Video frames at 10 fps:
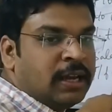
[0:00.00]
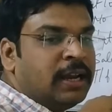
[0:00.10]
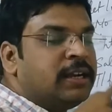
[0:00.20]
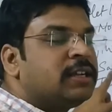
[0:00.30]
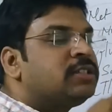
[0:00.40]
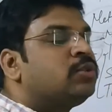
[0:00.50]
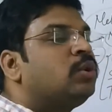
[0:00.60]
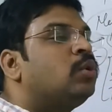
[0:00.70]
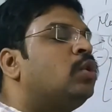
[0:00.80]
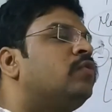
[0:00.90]
Interest
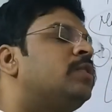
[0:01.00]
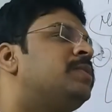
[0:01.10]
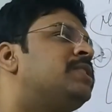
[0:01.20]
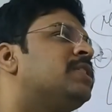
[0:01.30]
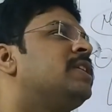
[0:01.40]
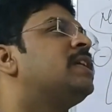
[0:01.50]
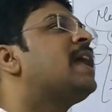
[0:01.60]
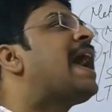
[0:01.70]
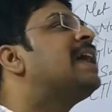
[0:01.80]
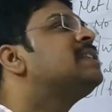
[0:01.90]
on loan will be treated
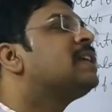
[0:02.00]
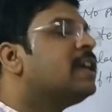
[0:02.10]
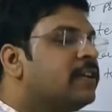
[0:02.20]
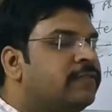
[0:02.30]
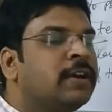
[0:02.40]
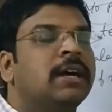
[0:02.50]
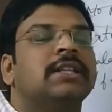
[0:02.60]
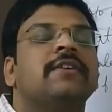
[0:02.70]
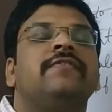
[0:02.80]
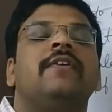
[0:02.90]
as if
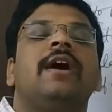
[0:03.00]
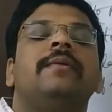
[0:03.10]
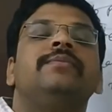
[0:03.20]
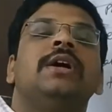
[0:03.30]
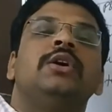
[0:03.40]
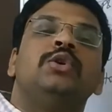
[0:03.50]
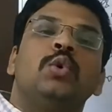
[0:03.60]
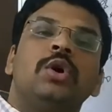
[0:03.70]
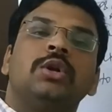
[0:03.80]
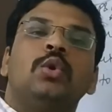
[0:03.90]
the firm
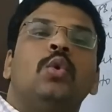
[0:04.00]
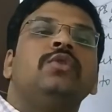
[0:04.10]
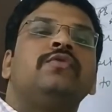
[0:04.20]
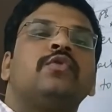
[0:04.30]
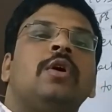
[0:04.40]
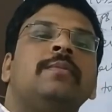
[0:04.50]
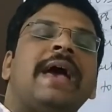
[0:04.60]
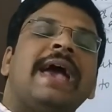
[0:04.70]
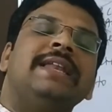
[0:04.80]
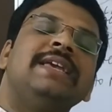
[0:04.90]
took loan from
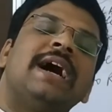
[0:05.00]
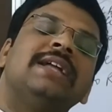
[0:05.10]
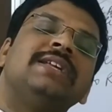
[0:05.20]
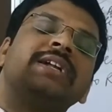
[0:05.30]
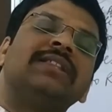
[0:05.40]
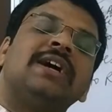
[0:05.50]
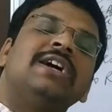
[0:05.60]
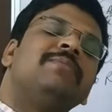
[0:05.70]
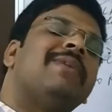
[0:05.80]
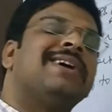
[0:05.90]
any other
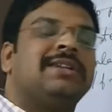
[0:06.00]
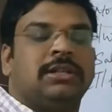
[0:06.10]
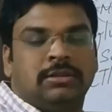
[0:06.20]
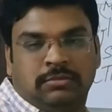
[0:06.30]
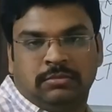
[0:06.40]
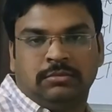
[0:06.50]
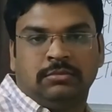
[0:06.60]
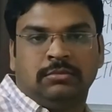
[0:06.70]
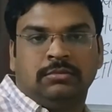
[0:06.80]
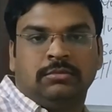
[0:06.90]
third party.
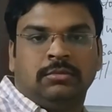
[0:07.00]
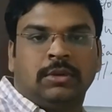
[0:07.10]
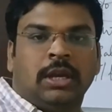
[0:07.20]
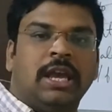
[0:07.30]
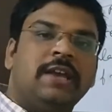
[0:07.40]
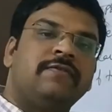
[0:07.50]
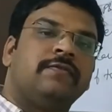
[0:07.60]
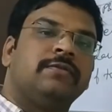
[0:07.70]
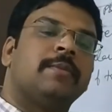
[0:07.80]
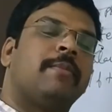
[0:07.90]

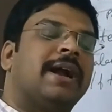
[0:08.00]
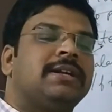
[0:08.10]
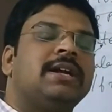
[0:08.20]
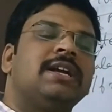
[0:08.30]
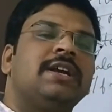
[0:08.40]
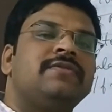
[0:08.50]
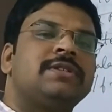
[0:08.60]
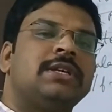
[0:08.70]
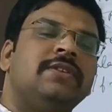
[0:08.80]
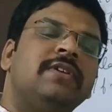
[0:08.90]
If the partner
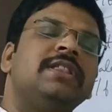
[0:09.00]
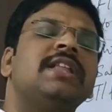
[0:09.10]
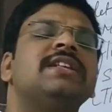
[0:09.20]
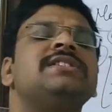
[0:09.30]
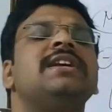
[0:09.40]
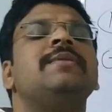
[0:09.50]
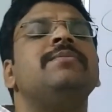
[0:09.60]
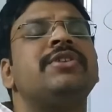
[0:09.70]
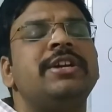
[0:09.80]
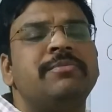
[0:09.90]
gives, even then the same
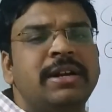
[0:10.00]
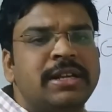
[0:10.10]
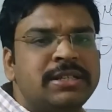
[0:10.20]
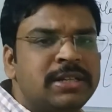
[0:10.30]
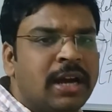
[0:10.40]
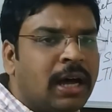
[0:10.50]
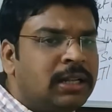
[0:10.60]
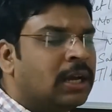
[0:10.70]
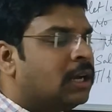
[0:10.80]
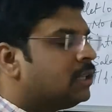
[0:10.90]
treatment is done.